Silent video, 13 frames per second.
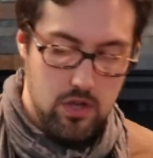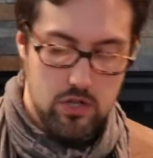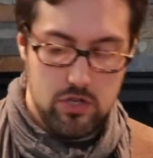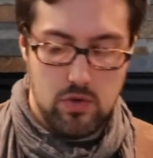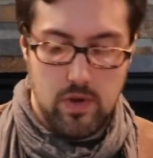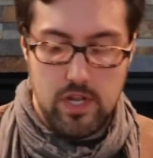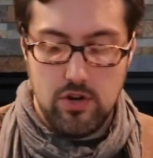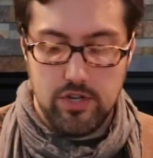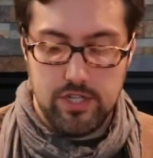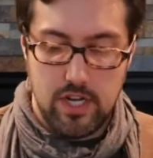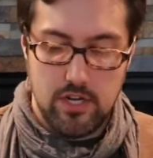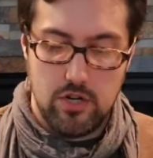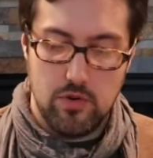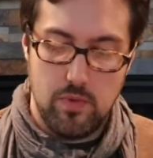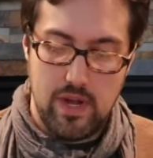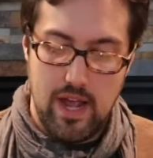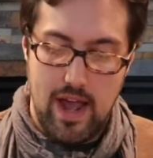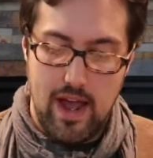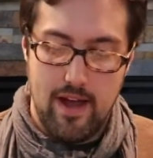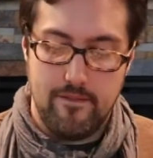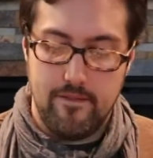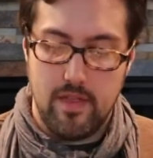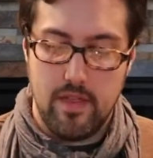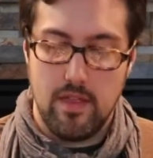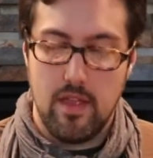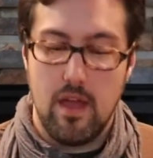So in your center we have
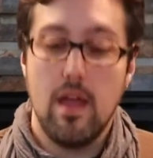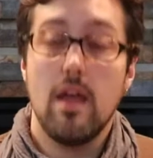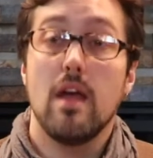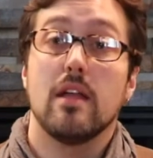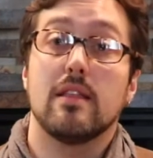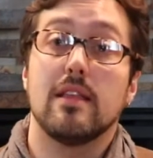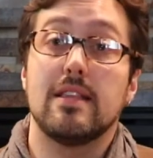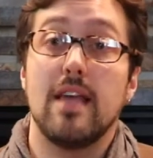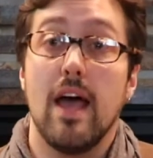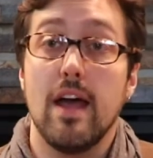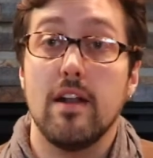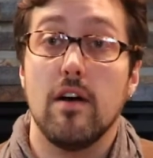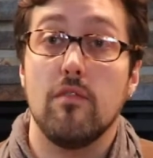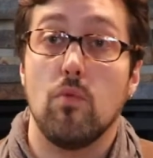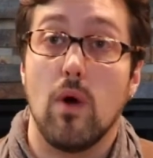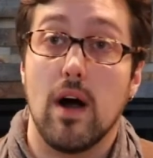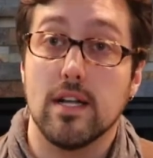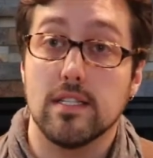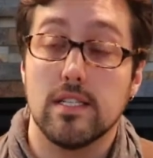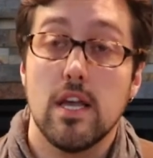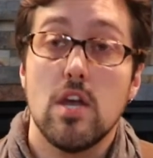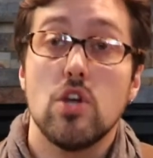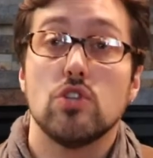the Ten of Wands.